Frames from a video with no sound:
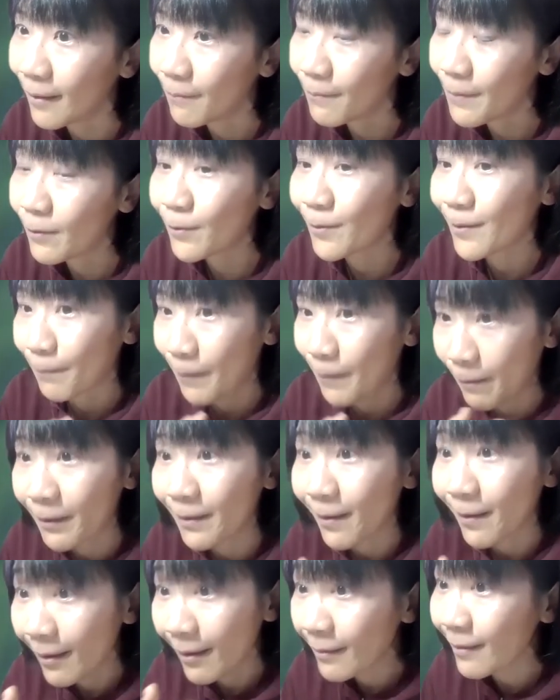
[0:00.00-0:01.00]
Because the
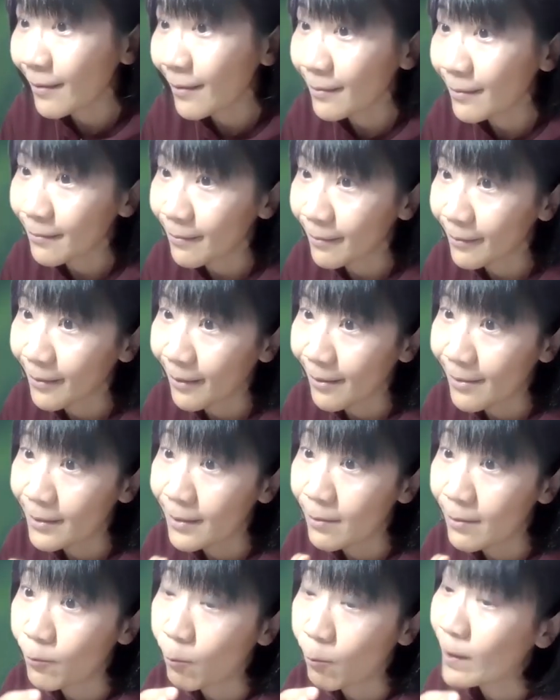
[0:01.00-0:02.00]
public interest
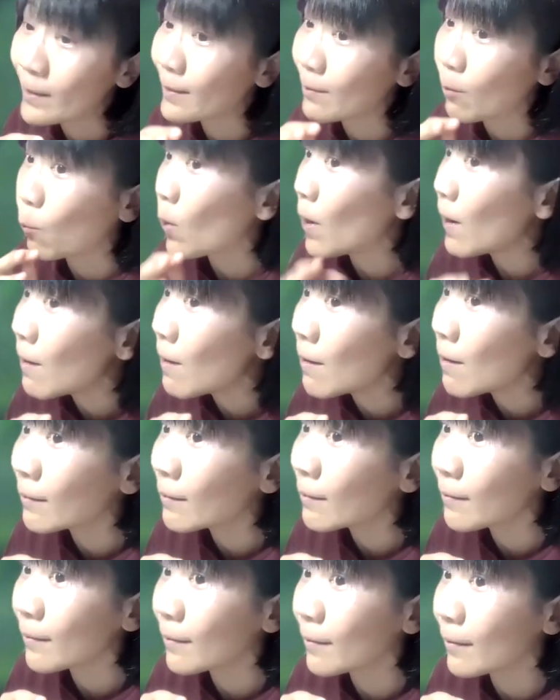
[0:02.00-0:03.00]
was a
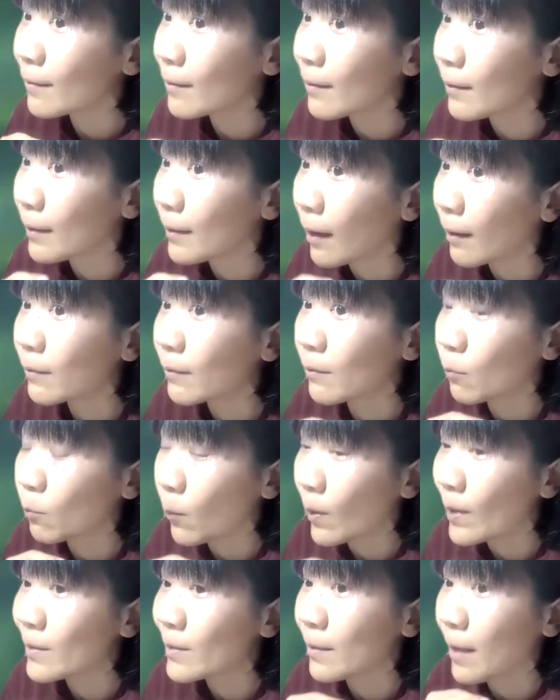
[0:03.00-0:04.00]
word that
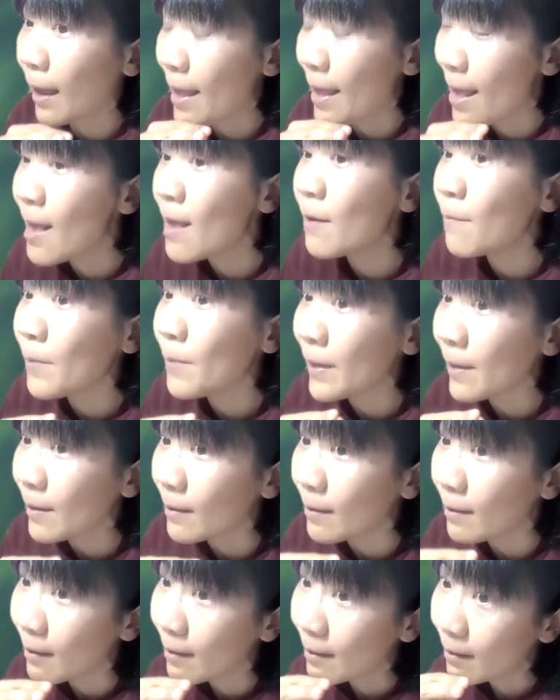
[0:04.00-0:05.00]
was
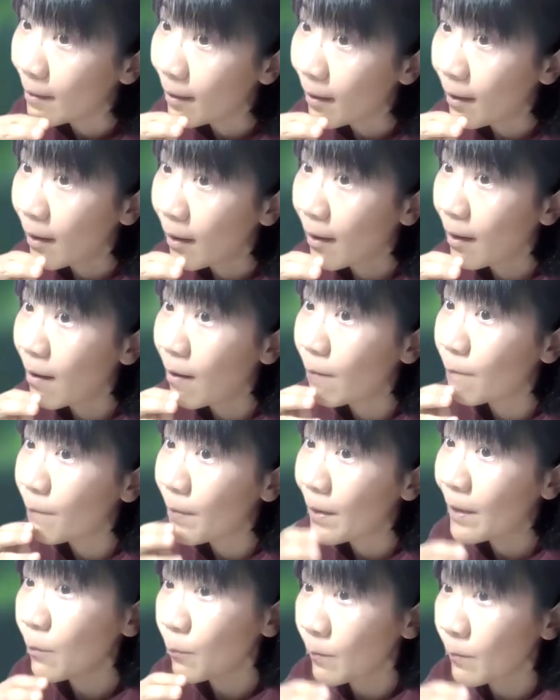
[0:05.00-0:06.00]
heavily,
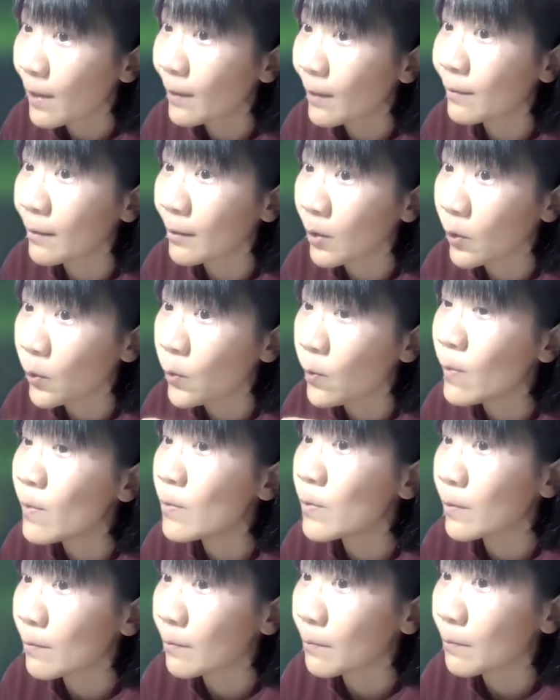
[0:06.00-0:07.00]
very frequently
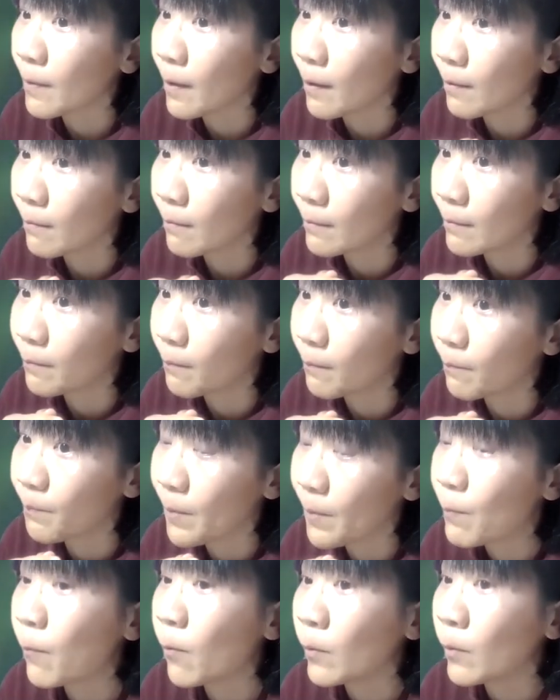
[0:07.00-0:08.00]
used
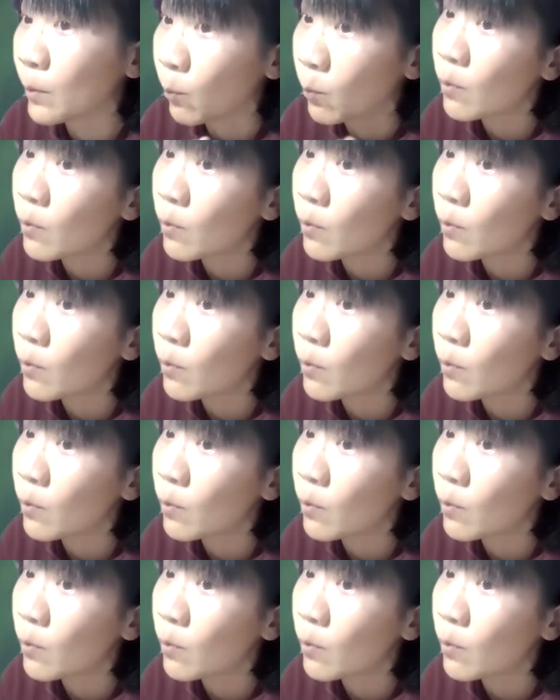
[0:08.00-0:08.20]
before the